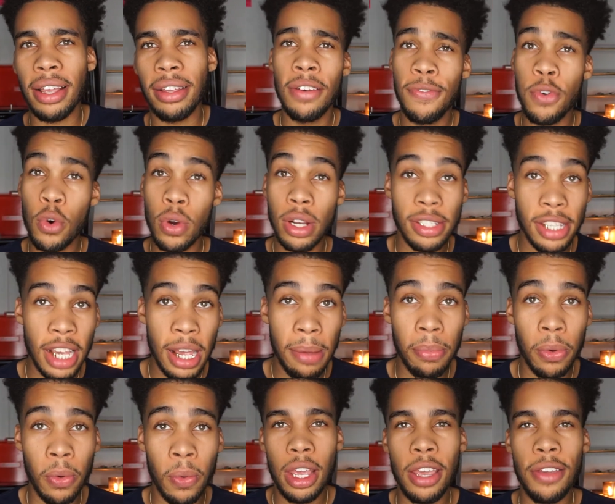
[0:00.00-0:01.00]
For
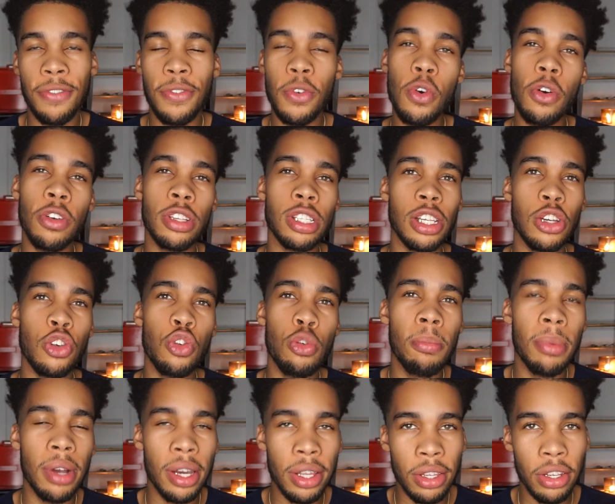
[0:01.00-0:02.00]
example, if you're a single
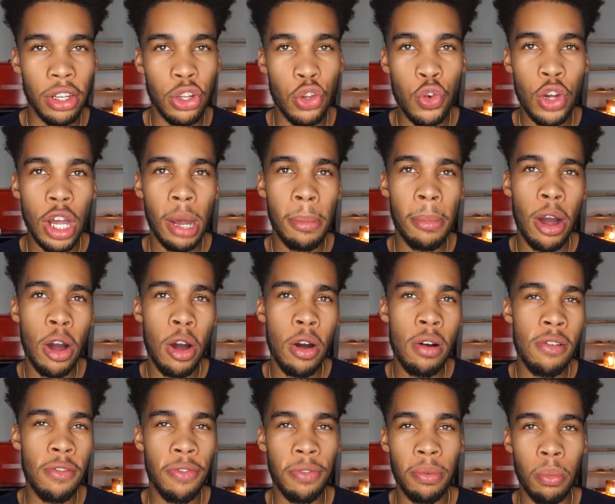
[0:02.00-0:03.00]
mother, you come
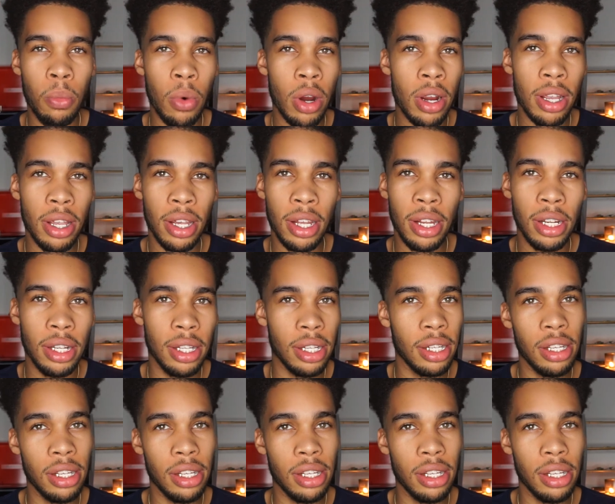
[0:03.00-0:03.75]
home from working